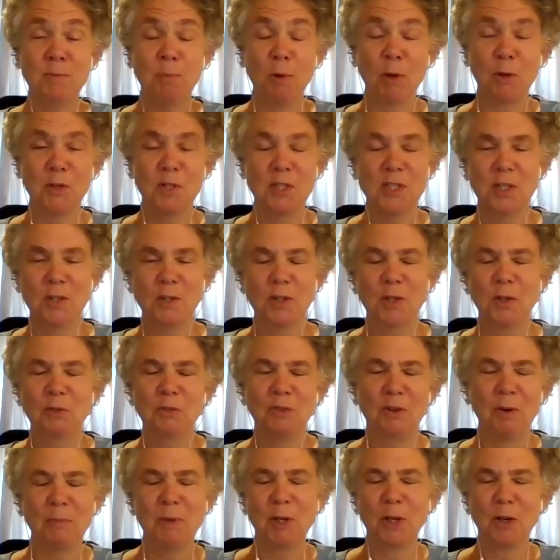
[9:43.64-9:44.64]
spoken to you
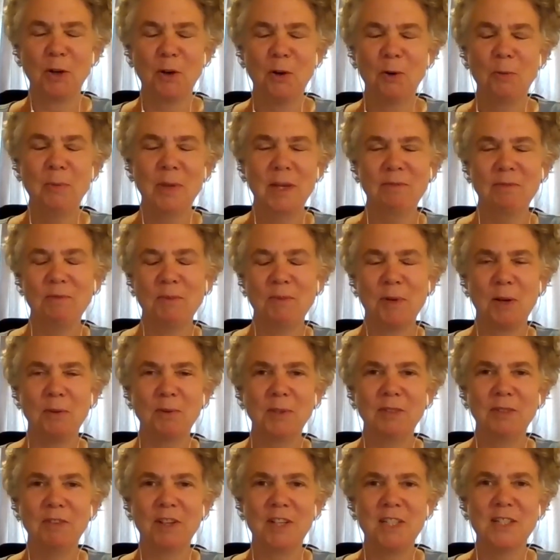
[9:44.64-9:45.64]
from your home, and
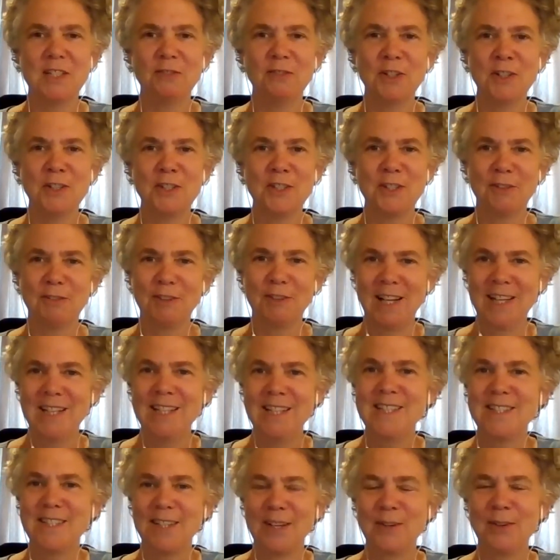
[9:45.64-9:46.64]
probably vice versa, right?
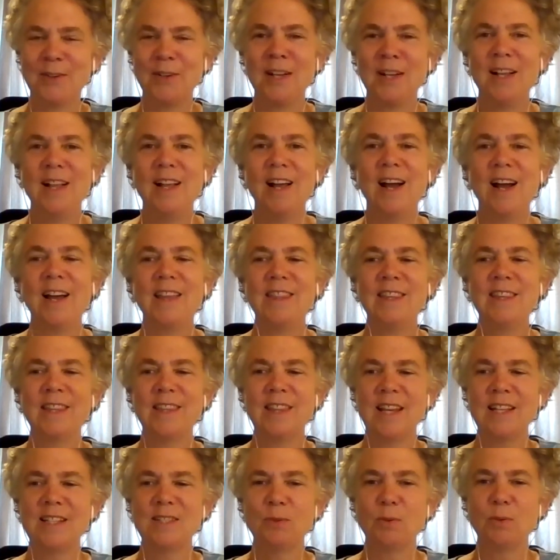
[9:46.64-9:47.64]
So I think
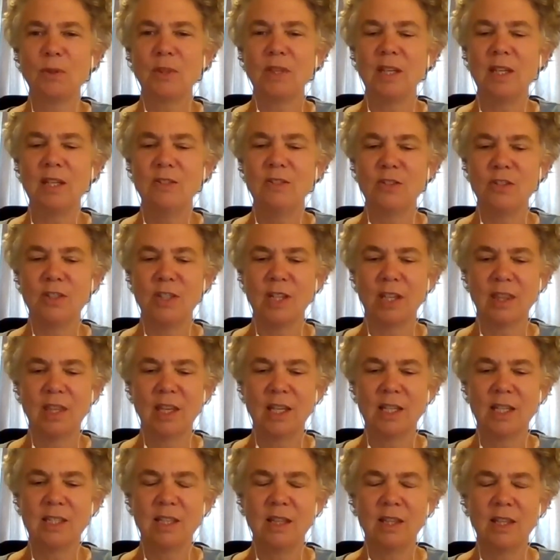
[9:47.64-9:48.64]
that's what the interesting
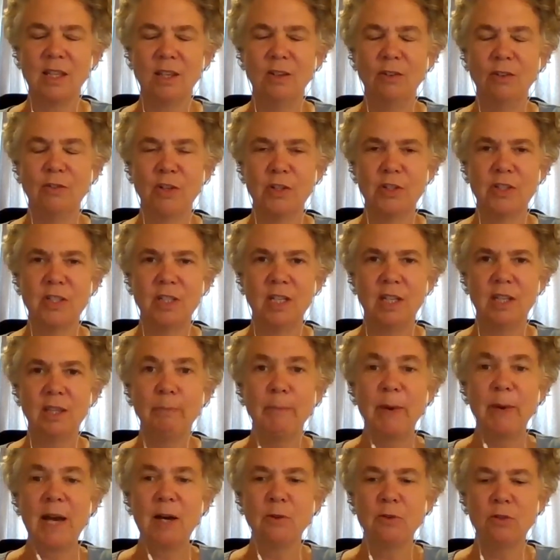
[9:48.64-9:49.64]
thing is, that the university, the
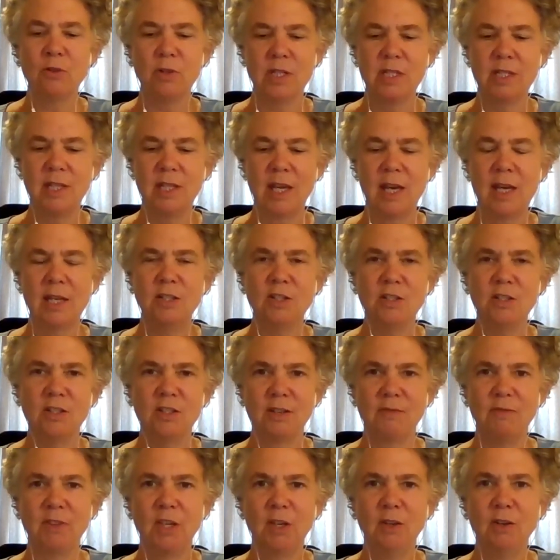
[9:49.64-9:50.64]
boundaries, the edges
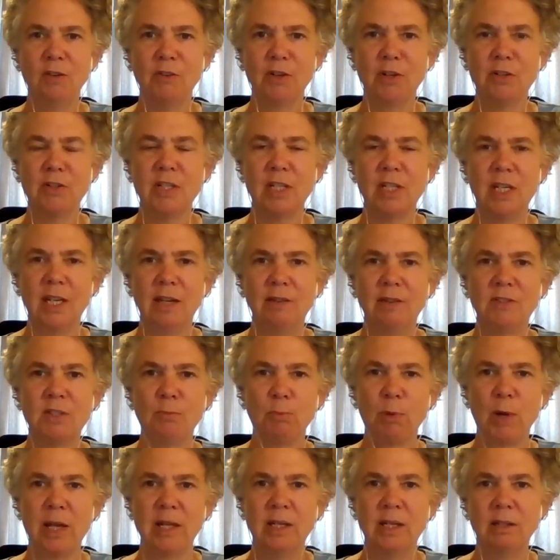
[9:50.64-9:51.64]
of the university have
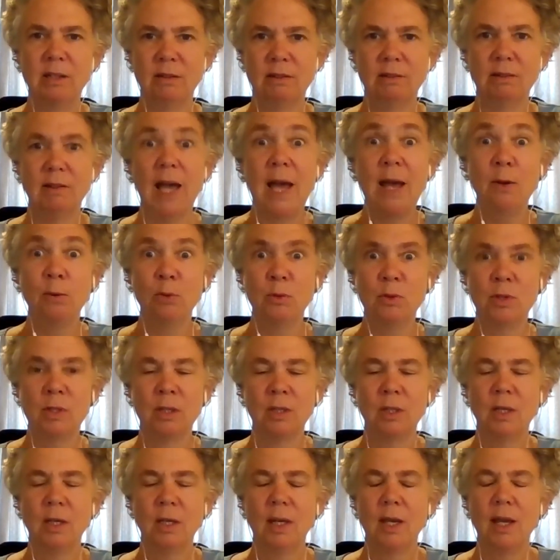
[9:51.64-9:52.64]
spread out.
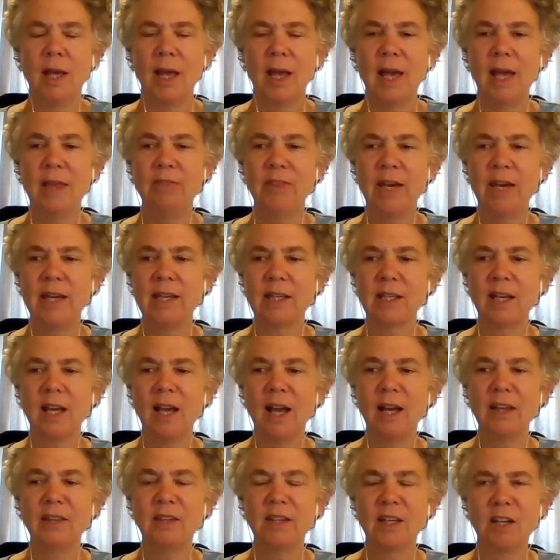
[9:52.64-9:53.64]
And that
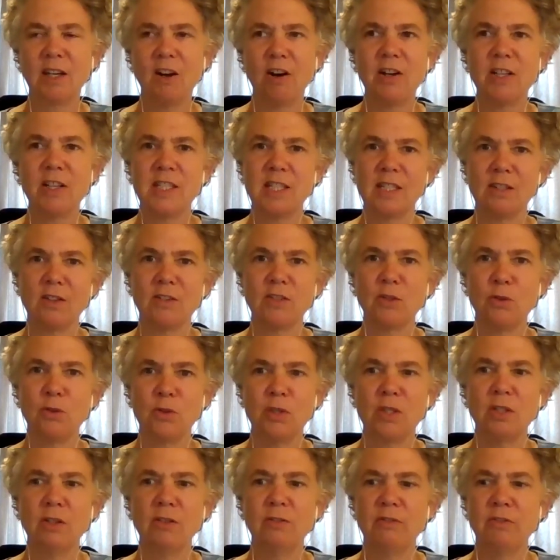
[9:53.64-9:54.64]
causes all
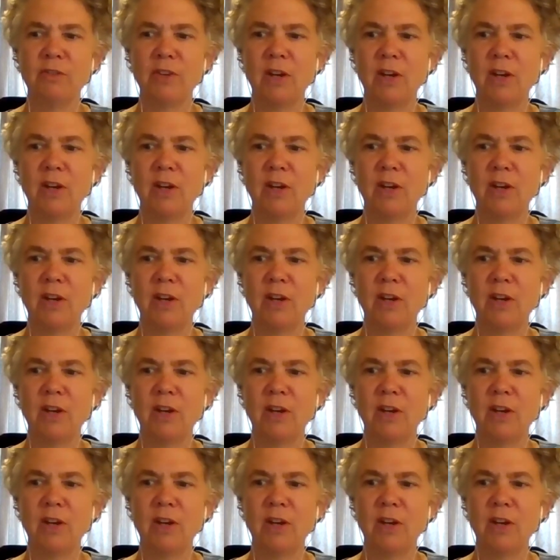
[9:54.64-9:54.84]
sorts of